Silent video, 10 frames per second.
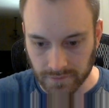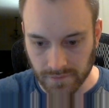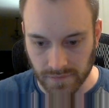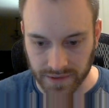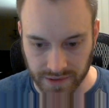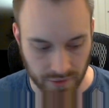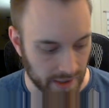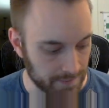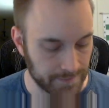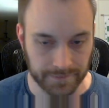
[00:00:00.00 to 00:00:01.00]
Let's do
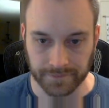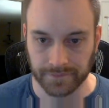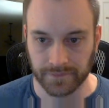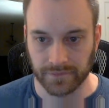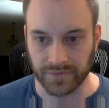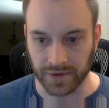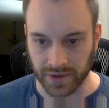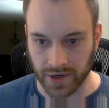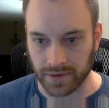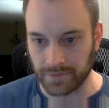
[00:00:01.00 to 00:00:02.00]
it.
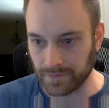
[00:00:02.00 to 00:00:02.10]
Feeling good.